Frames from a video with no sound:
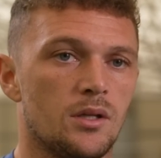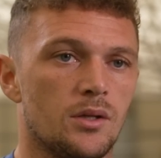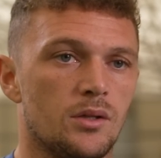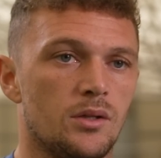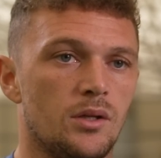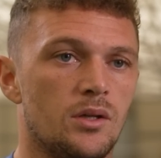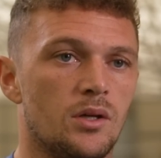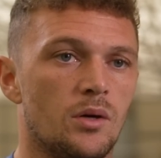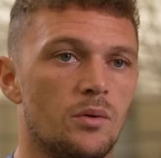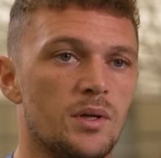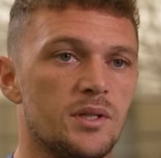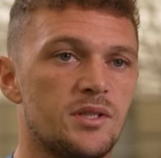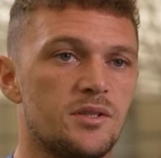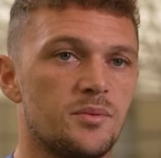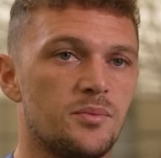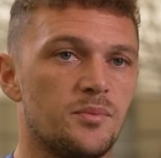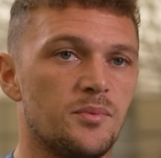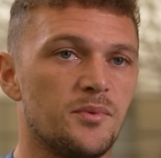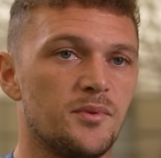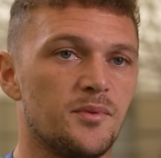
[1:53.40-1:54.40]
we
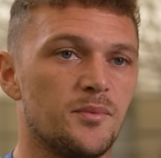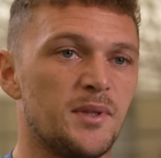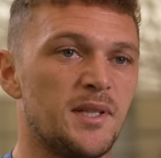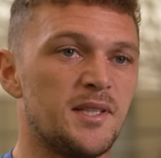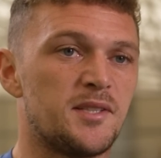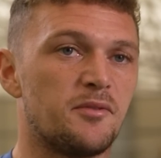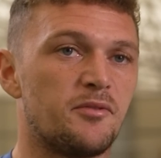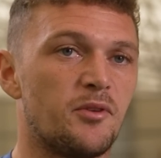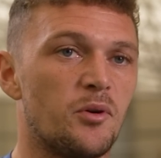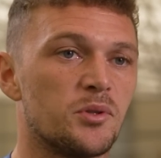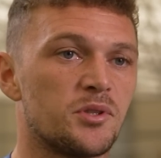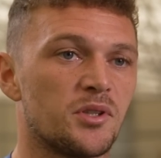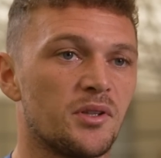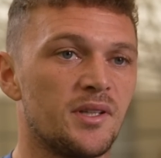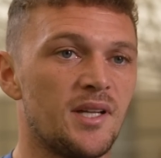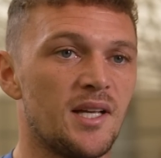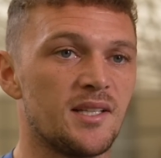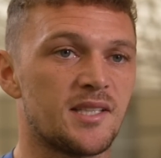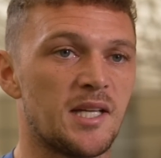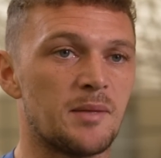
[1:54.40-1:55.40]
need to focus on the
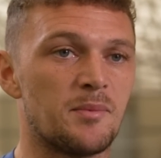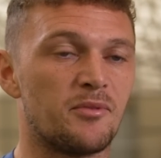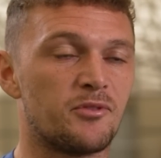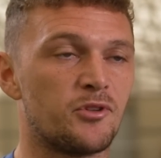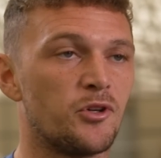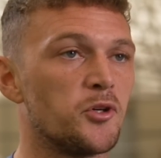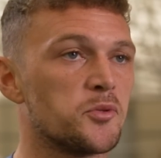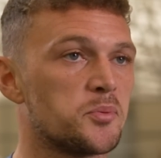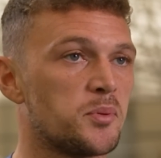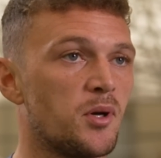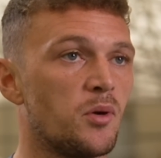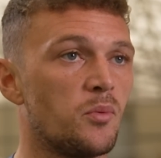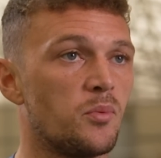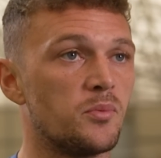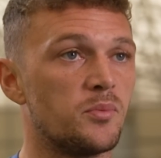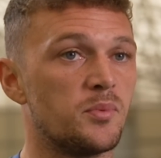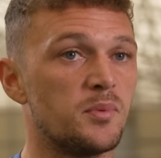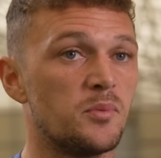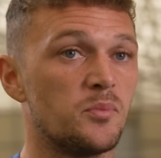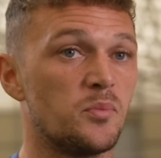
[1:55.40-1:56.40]
next game. Of course,
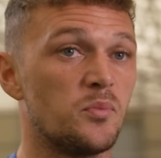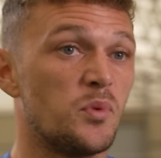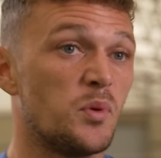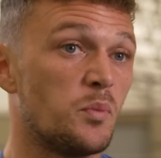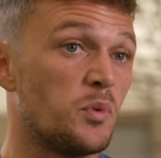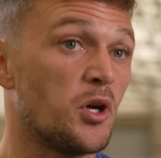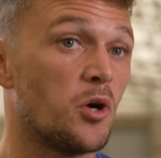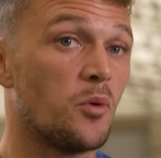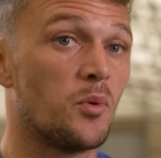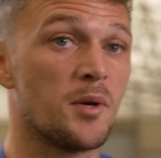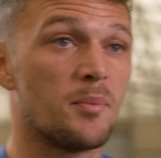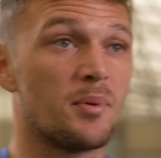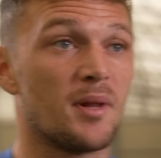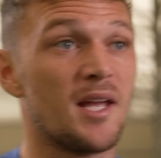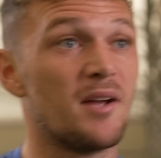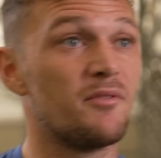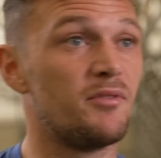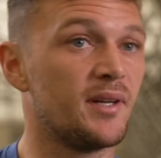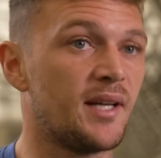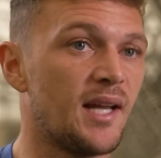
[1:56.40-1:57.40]
we all want to play
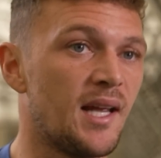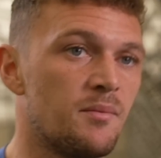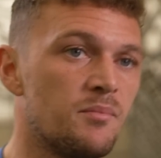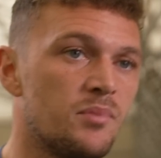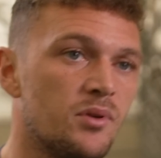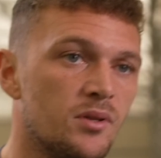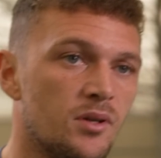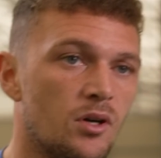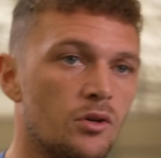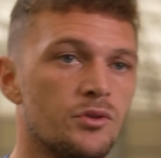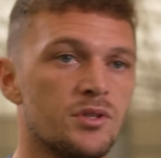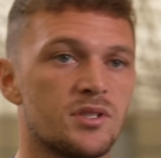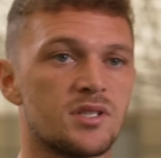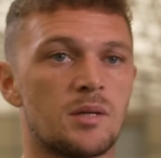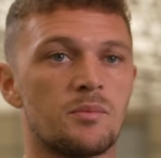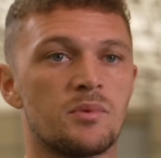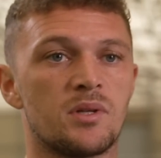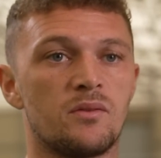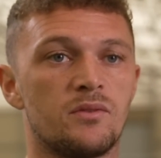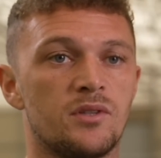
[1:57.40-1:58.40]
every game, but
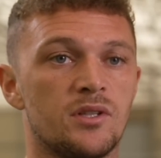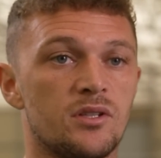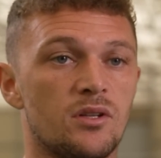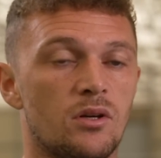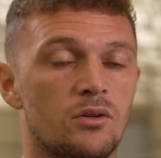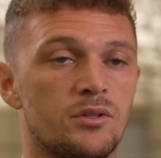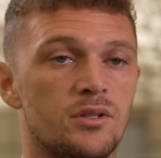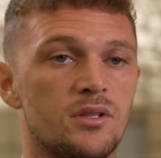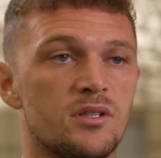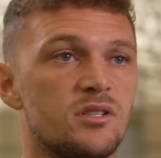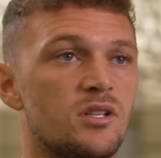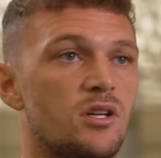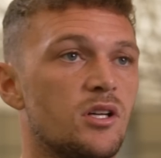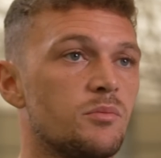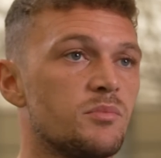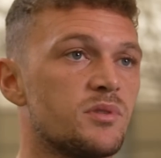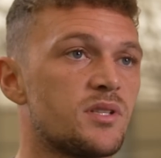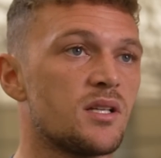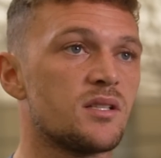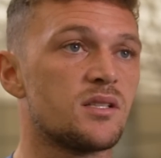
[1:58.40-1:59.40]
understandably, under the
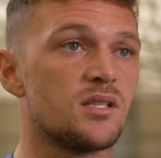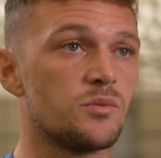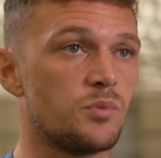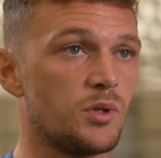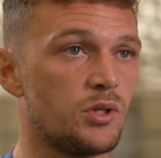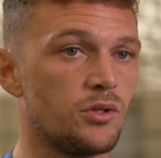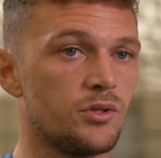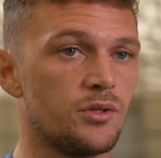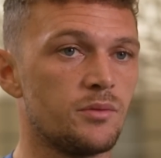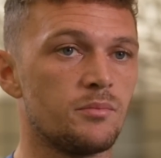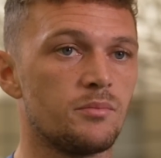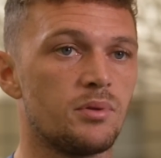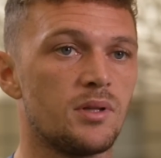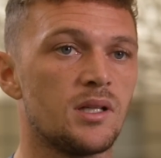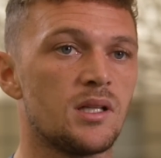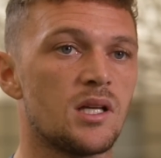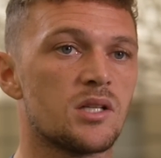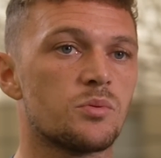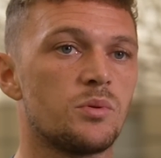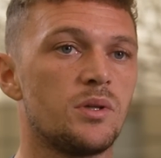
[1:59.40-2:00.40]
circumstances, we couldn't play
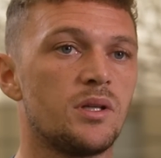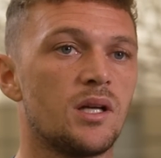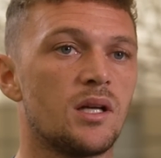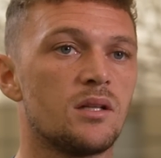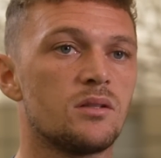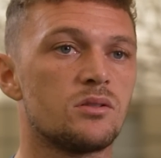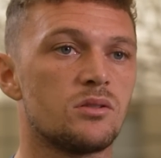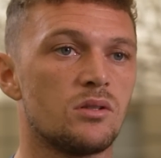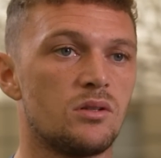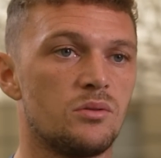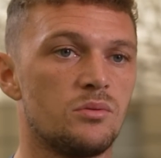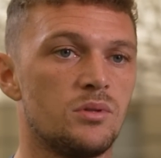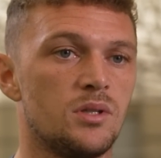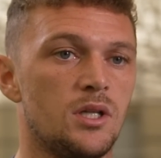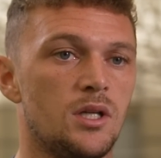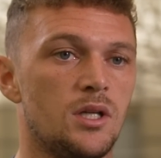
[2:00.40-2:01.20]
last weekend. So